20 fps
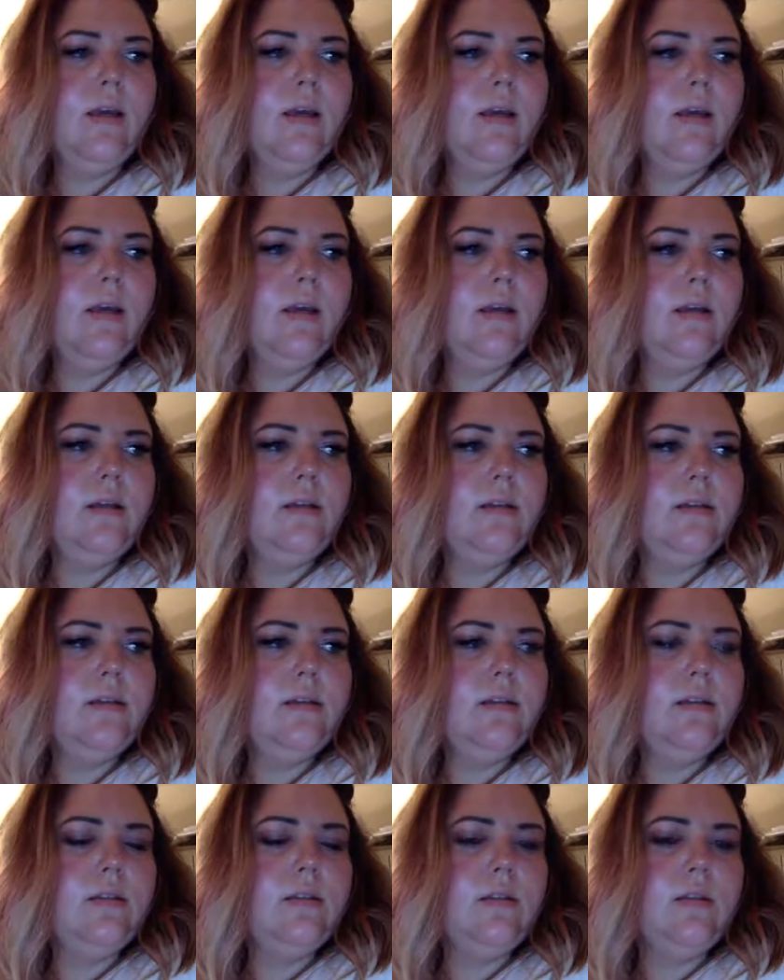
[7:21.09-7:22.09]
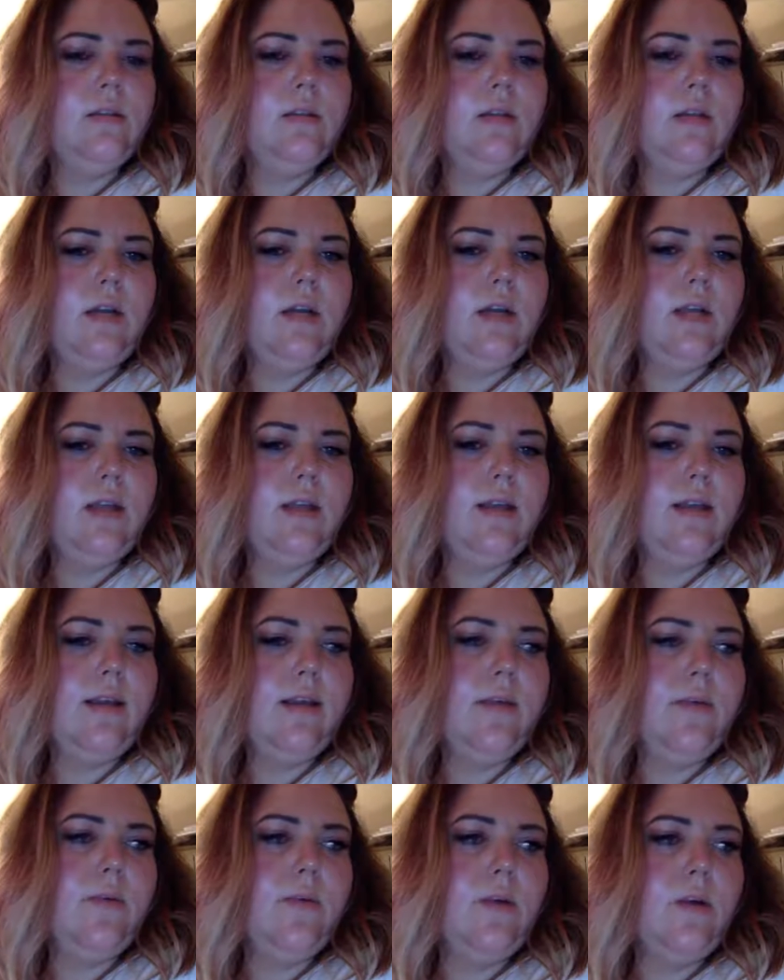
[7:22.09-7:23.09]
And I think
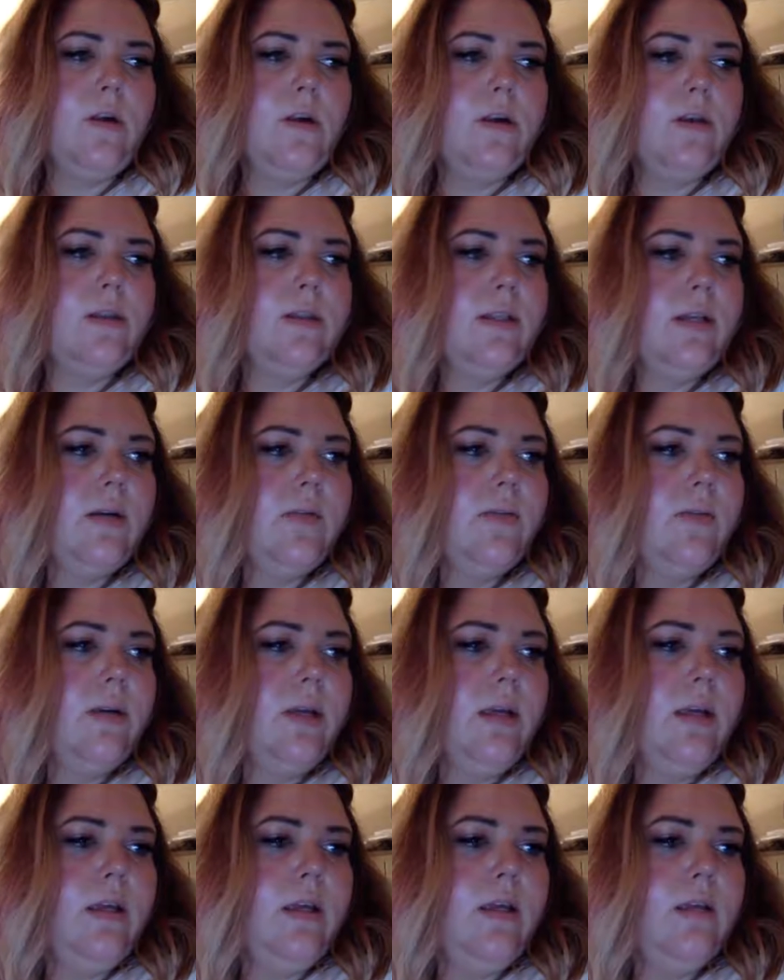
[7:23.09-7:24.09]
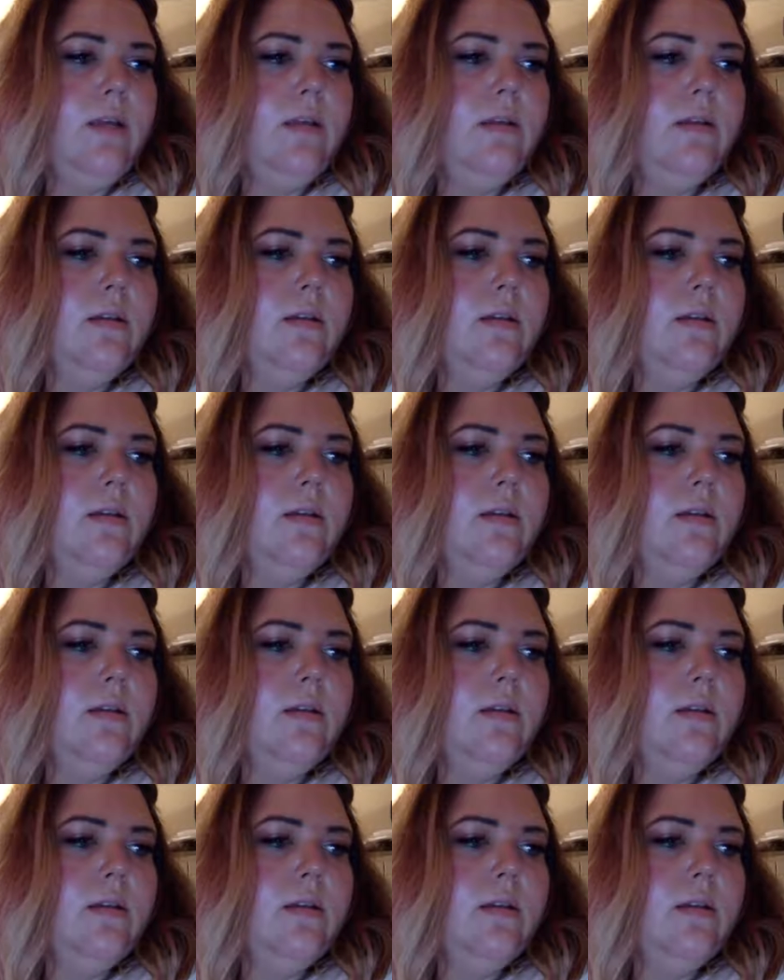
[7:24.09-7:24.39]
it works that way